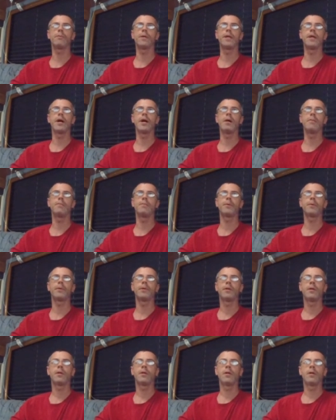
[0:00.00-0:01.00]
me up.
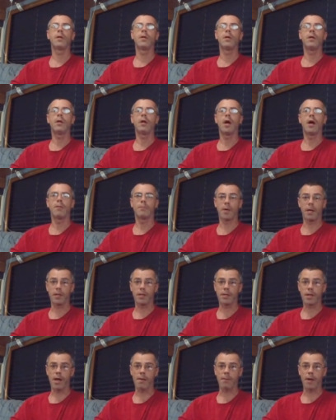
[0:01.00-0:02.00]
And by
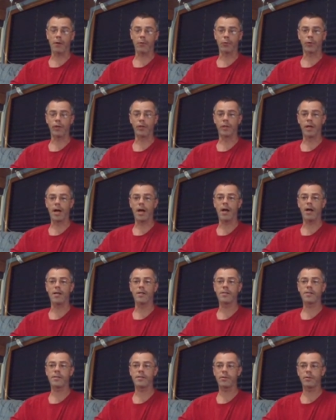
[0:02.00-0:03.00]
the time I
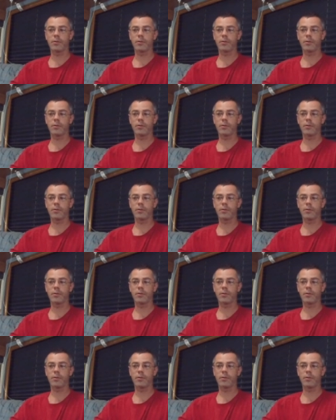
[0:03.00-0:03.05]
realized